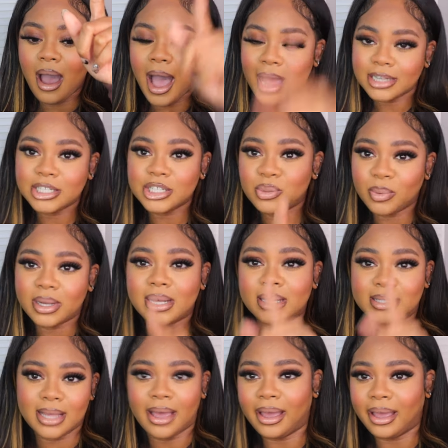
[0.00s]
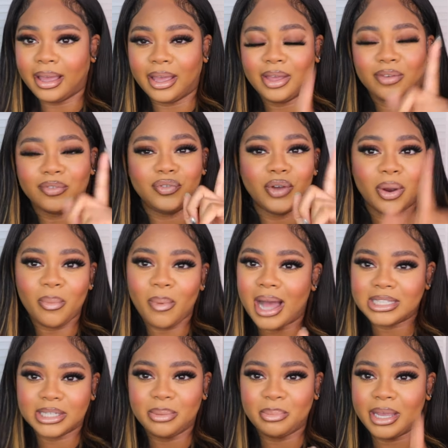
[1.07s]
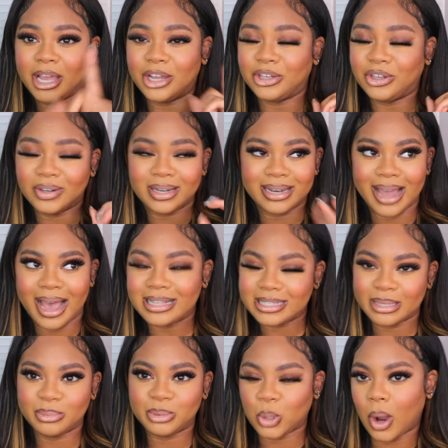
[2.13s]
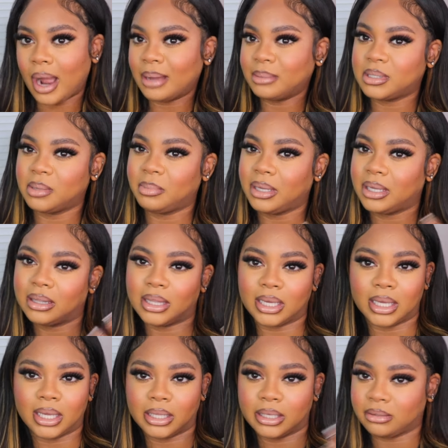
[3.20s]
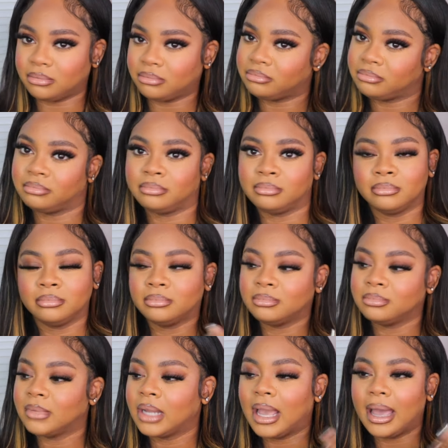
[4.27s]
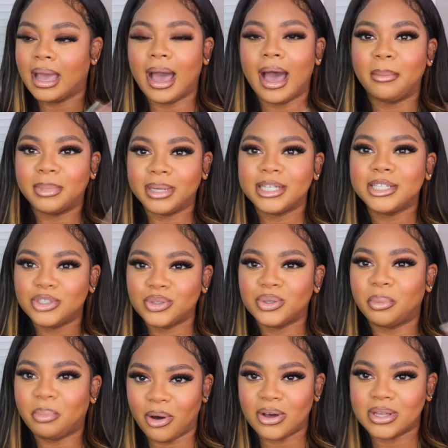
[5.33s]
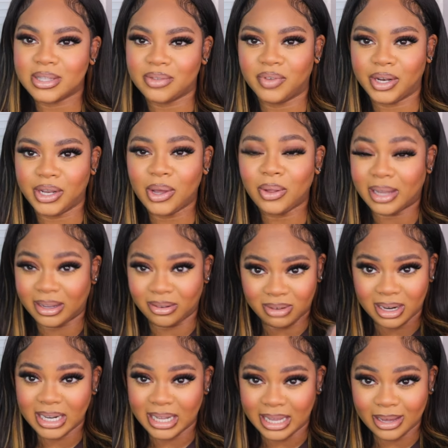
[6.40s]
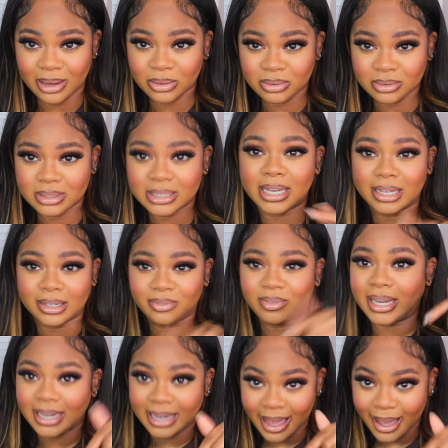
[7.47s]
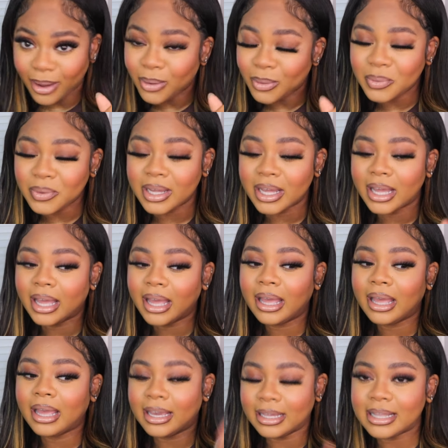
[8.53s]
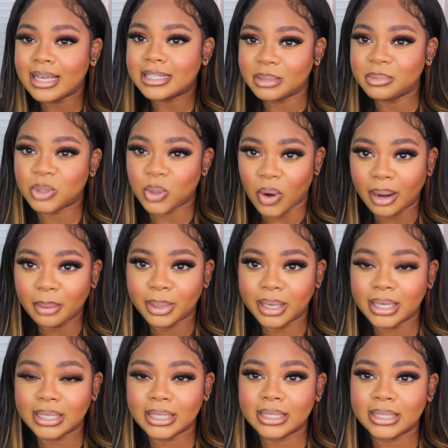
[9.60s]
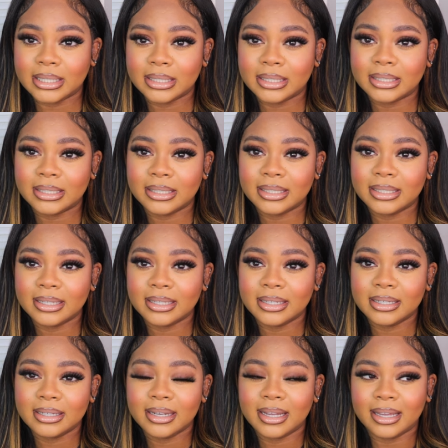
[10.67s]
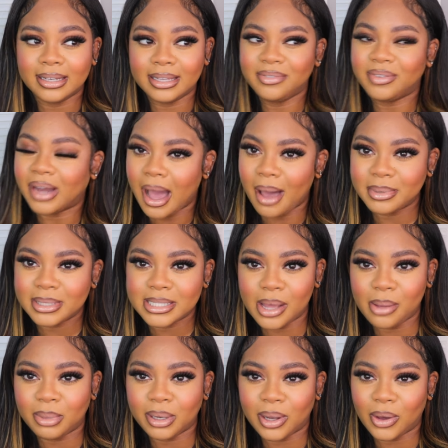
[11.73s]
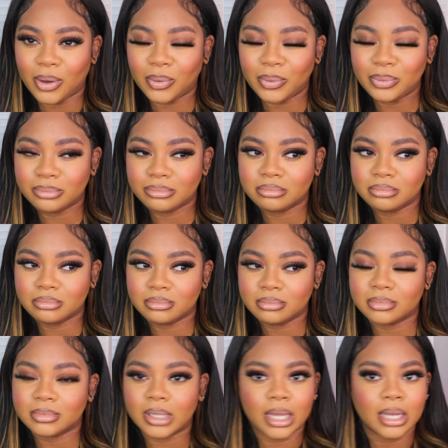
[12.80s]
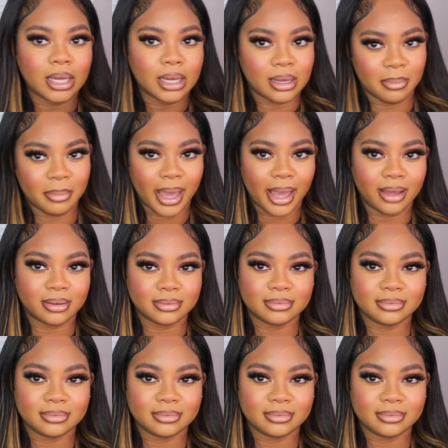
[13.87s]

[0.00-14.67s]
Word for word: I just wanna say, if you're watching me and you're not subscribed to me, then I'm gonna need you to pause the video like right now. Yeah, right now. Hit that subscribe button, leave a comment down below, and then come back.